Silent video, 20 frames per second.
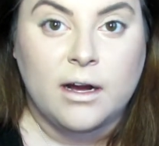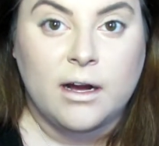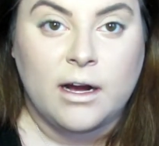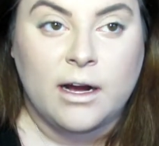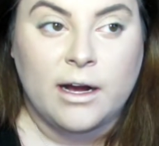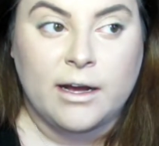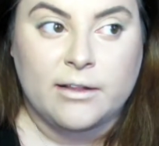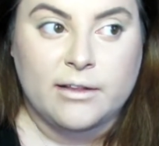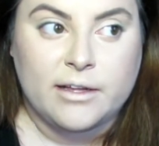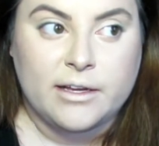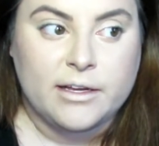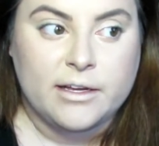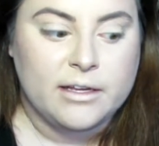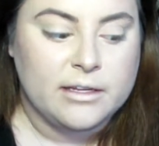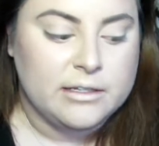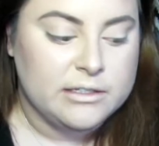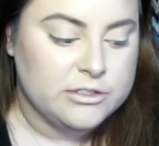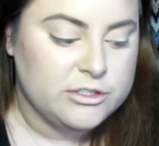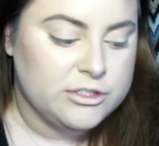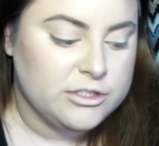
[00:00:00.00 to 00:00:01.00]
highlight,
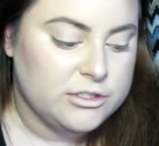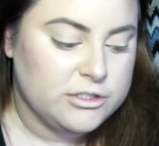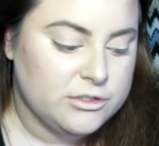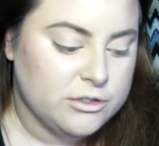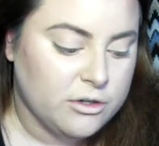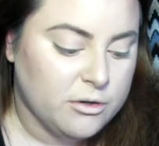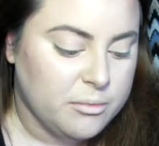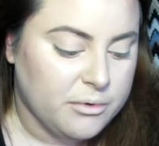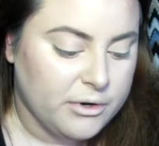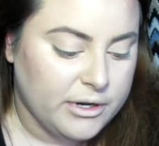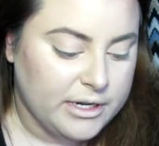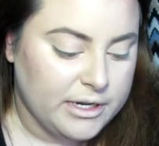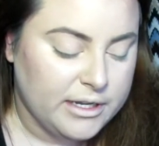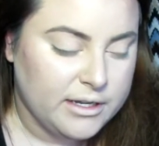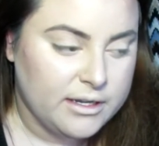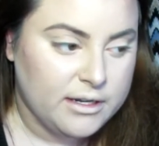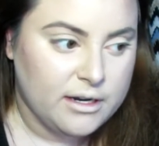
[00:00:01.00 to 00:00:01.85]
and it's just so pretty,